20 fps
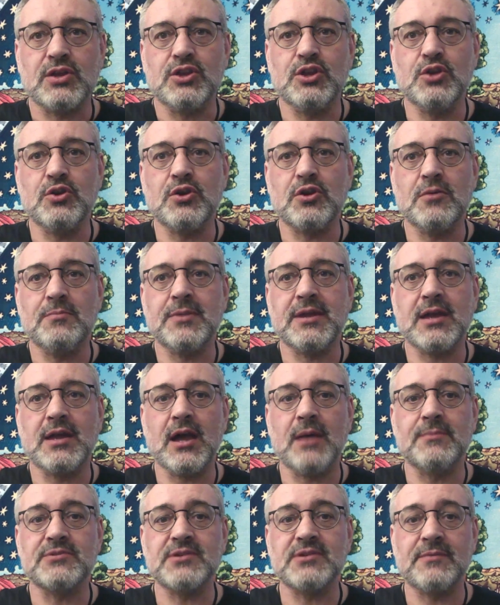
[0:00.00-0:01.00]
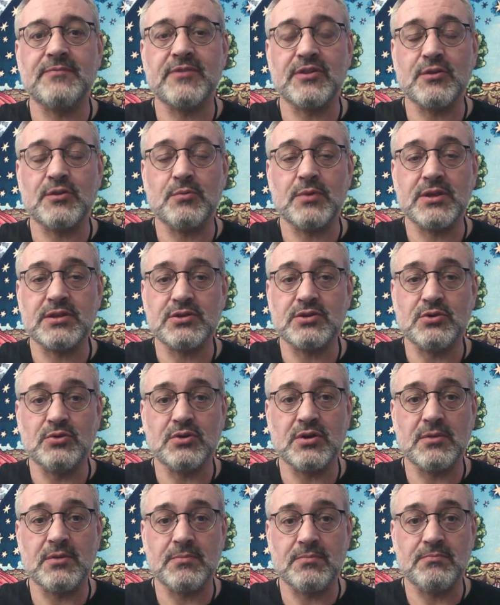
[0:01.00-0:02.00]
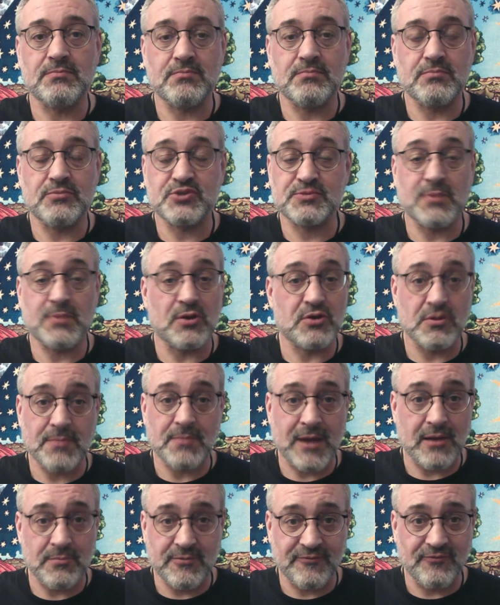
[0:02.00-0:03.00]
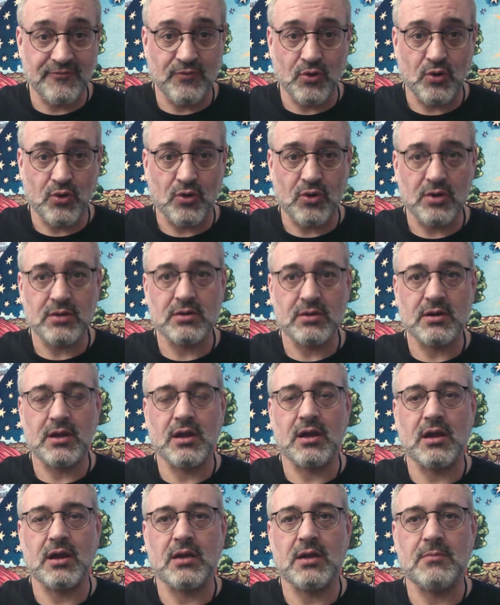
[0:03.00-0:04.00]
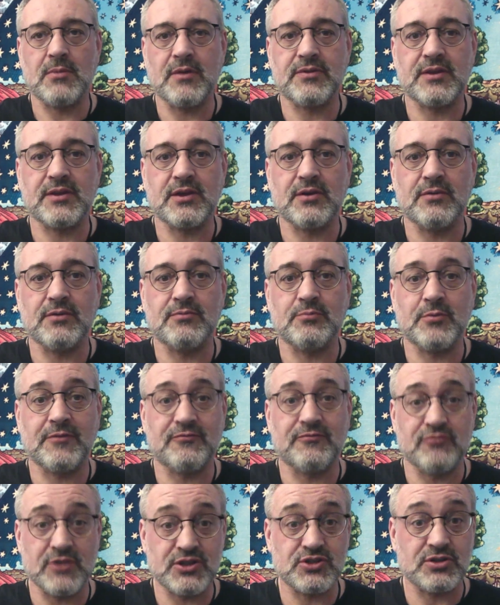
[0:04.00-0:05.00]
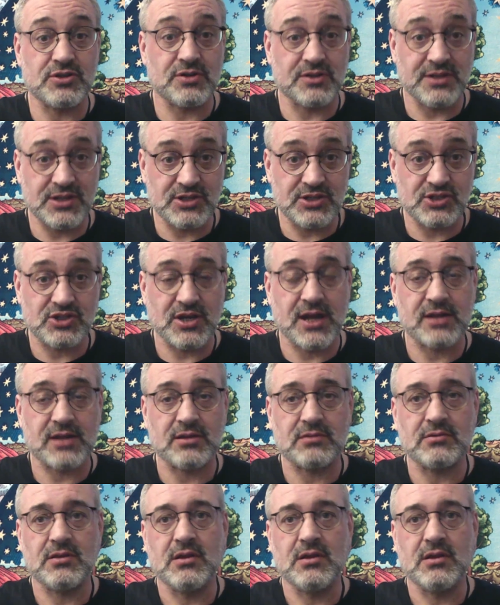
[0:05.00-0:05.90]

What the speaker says: can become something that we spoke about before, I think with Richard on his channel,